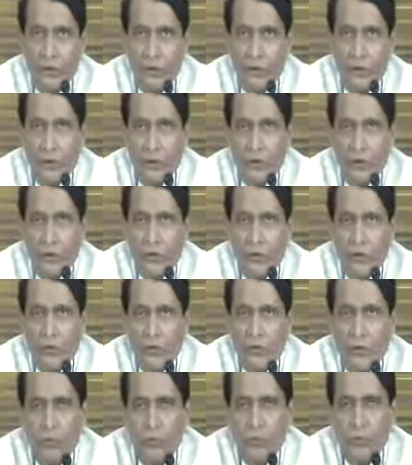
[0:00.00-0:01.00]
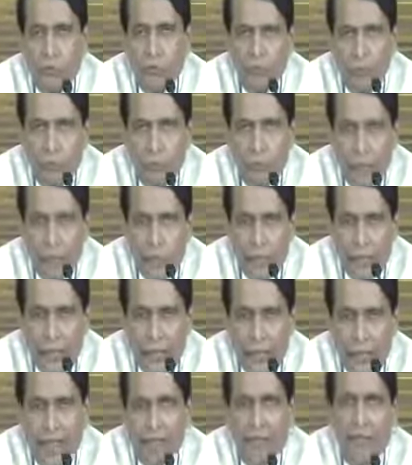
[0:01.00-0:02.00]
So paying
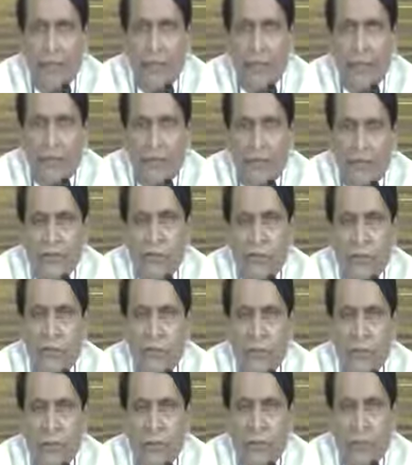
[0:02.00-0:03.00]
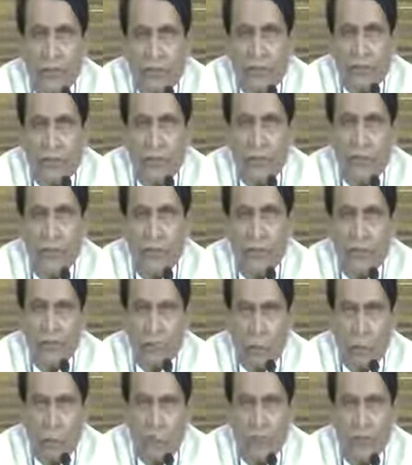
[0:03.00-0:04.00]
attention to established
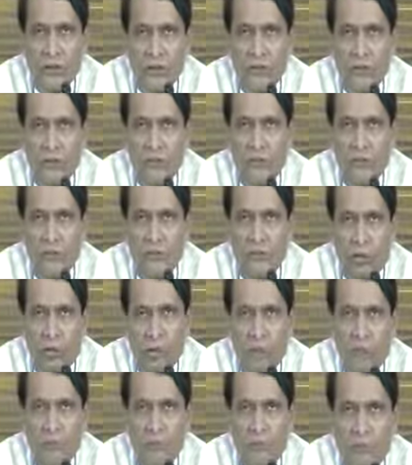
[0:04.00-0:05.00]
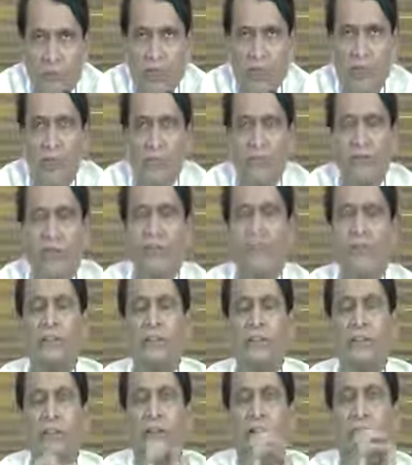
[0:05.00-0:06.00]
procedure is one of the prerequisites
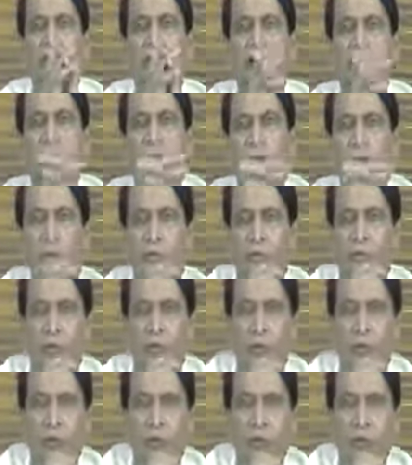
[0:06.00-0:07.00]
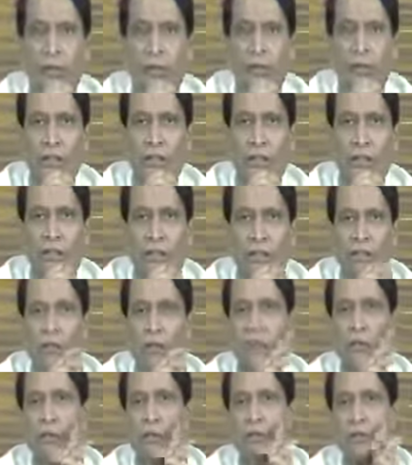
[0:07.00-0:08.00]
for ensuring safe operation
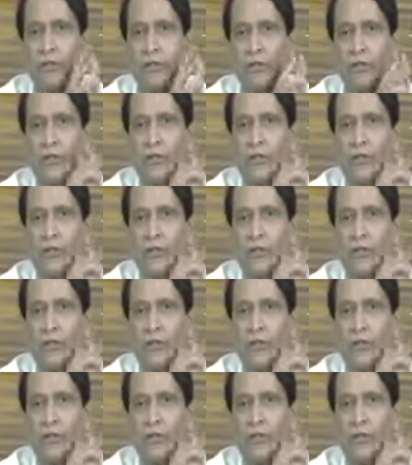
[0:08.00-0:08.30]
of the railway.